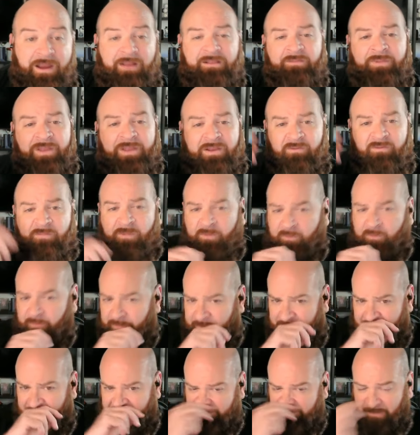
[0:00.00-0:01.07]
Carolyn Peck, I remember
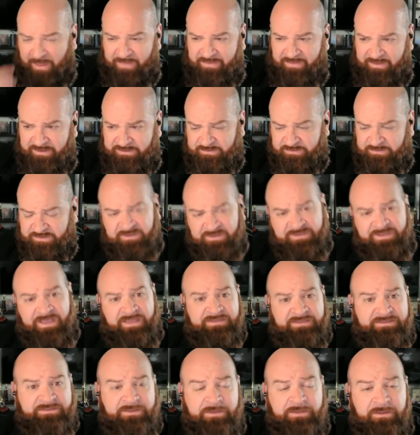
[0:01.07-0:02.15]
being on the, I think she was on the
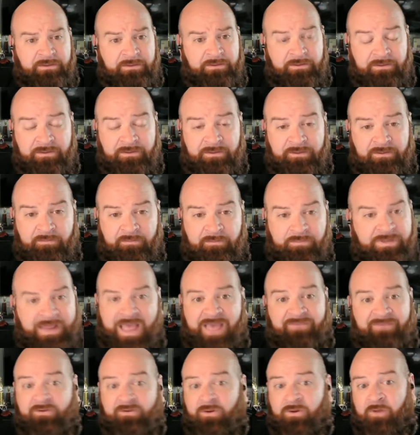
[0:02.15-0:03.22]
desk. But
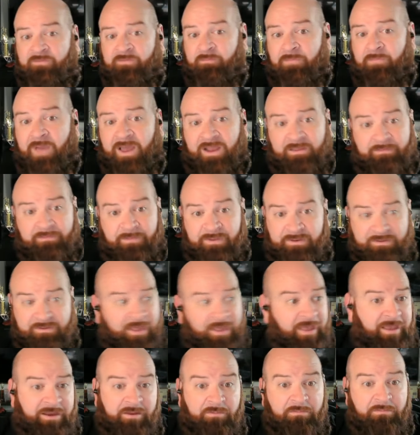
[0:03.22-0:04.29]
I haven't heard from Monica
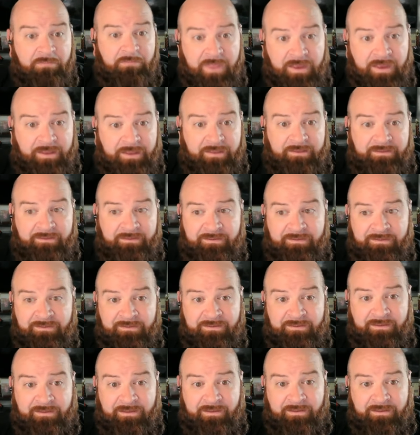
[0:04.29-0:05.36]
McNutt in a minute.
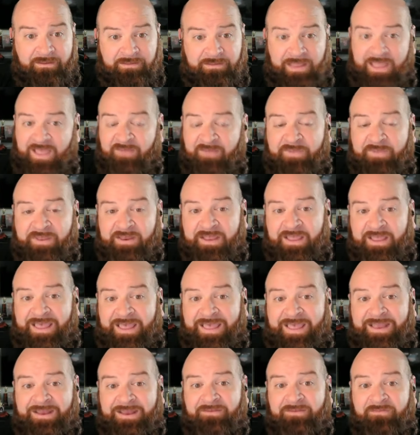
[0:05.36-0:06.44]
They have been
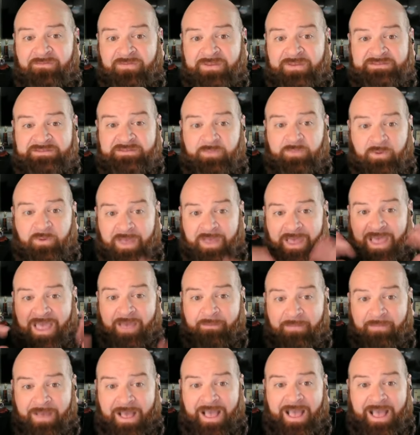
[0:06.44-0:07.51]
invisible,
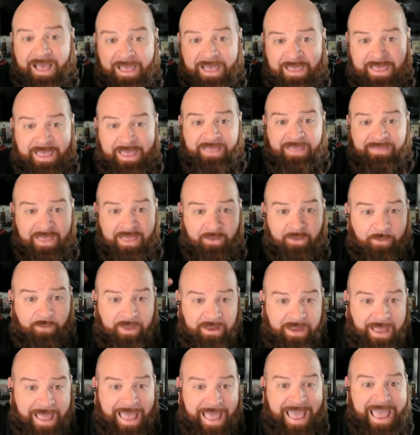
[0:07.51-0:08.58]
MIA. They
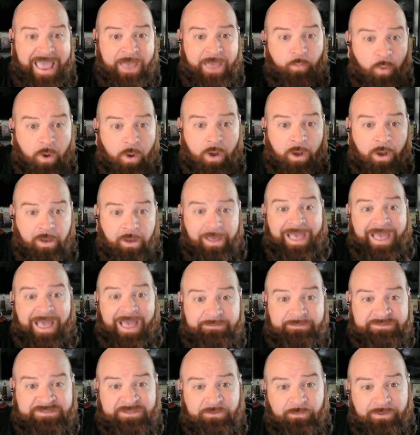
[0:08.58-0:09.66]
went AWOL,
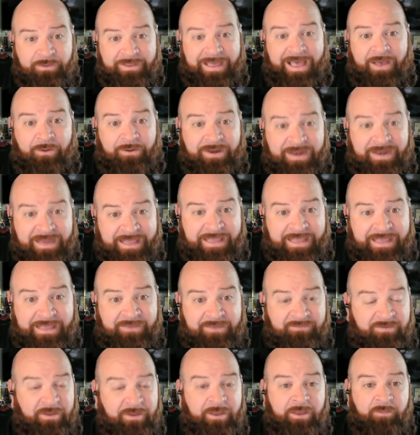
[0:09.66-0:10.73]
absent without
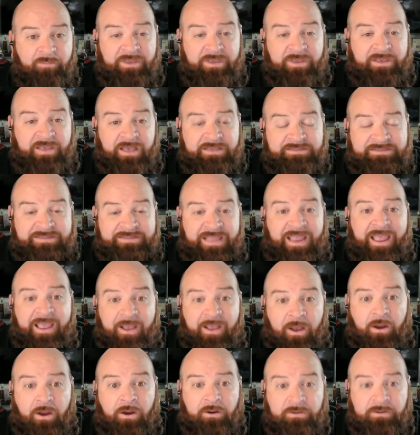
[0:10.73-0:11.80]
leave because
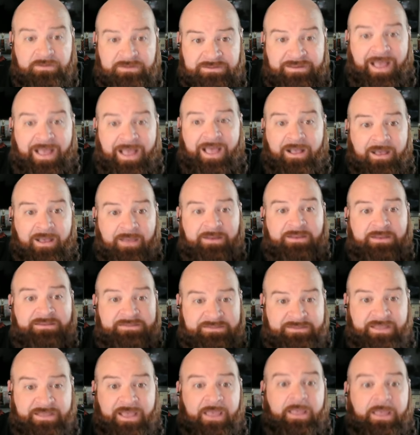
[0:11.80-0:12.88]
they are not going to
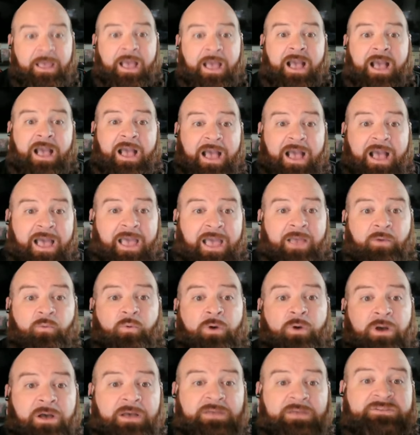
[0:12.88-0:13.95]
say, I
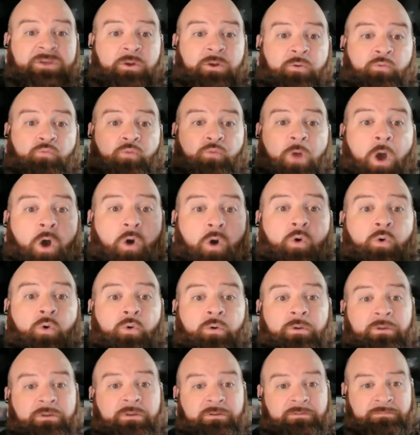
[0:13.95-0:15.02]
was
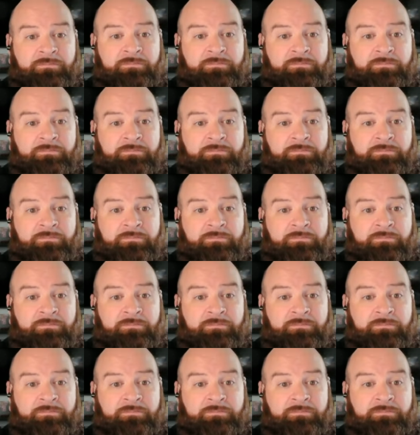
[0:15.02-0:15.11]
wrong.